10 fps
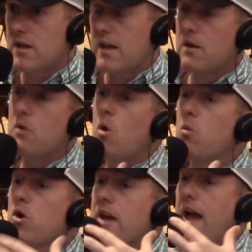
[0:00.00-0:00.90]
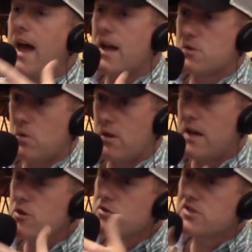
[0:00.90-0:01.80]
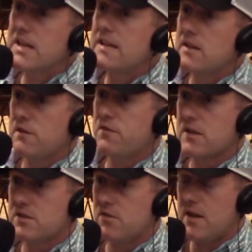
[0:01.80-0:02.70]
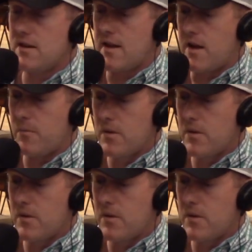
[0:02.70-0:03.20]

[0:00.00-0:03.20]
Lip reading: It won't work as well. And you're seeing the effects of that now.